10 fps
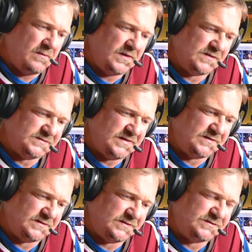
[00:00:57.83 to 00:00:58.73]
Because
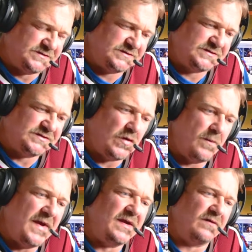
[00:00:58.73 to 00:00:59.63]
there are just so
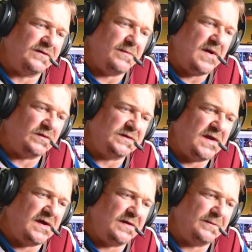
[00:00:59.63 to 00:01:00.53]
many of them out
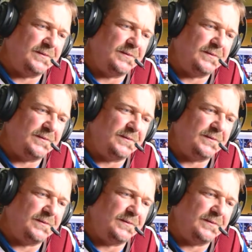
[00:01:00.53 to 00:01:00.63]
there.